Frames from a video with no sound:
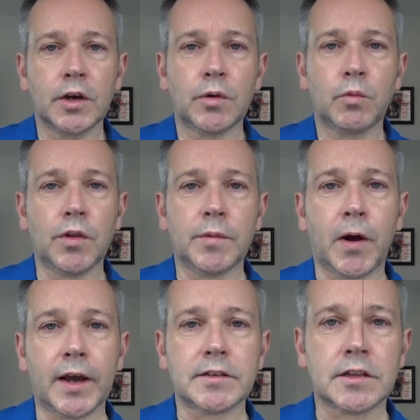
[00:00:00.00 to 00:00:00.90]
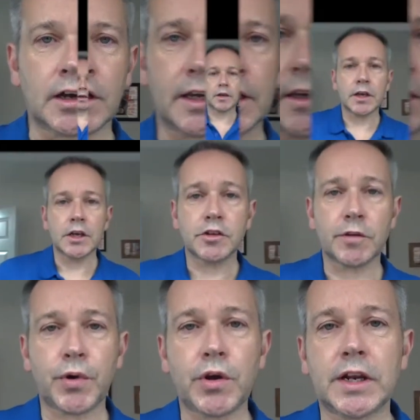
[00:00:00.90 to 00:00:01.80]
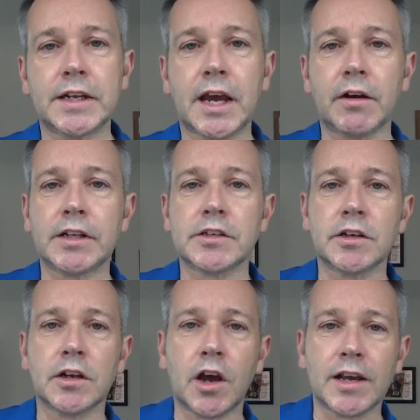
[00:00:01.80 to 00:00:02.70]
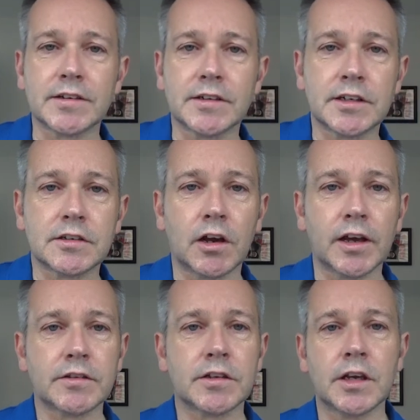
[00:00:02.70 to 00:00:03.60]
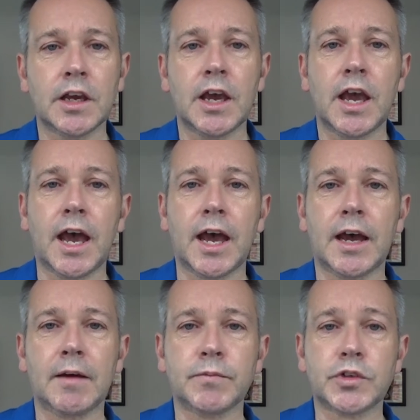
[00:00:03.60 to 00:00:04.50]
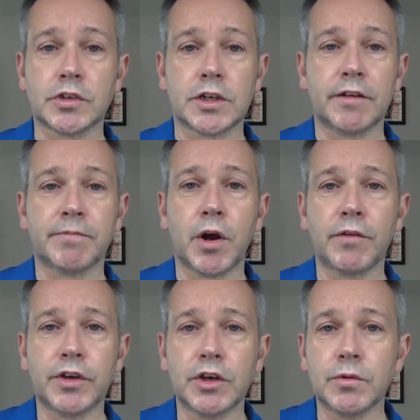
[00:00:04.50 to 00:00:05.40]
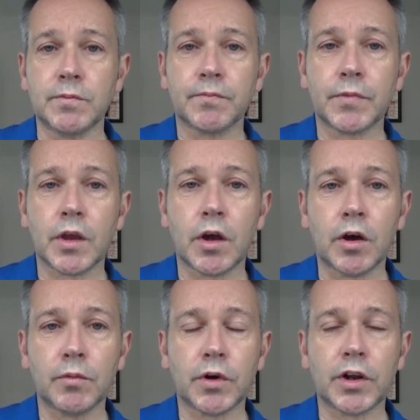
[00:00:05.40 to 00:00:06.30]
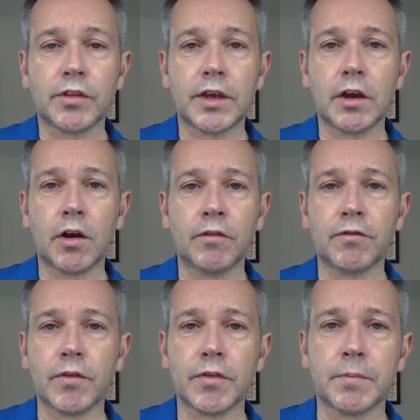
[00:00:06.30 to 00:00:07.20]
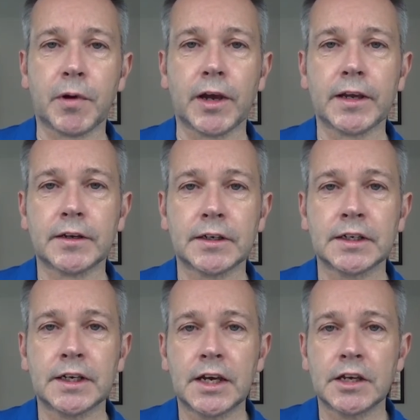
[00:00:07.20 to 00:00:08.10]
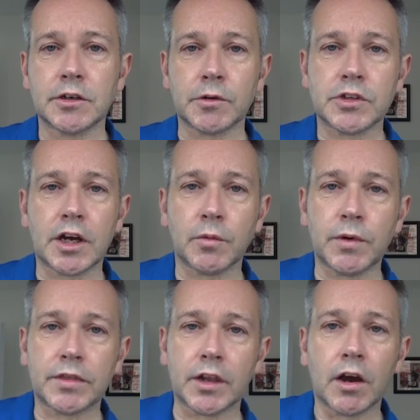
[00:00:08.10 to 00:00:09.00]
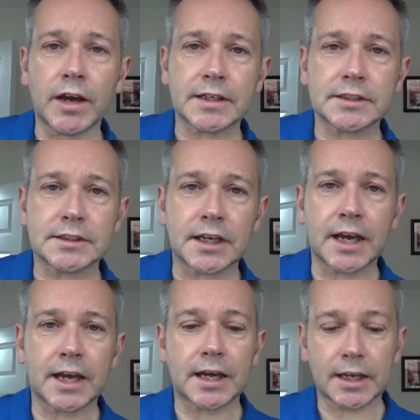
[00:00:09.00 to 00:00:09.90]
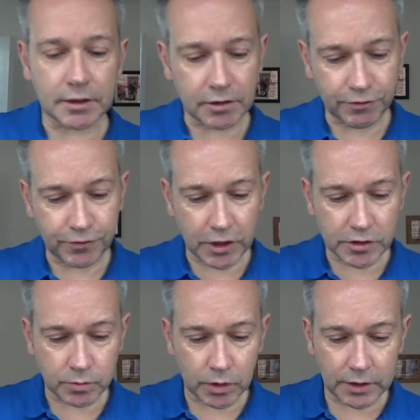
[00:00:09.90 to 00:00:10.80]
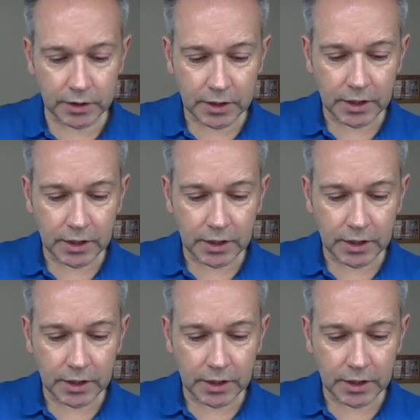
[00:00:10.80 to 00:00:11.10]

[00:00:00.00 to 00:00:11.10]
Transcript: what the bike's like. So I've broken it down into likes and dislikes, just to give my view on what I think of the bike. So I'll start with the likes, and the first one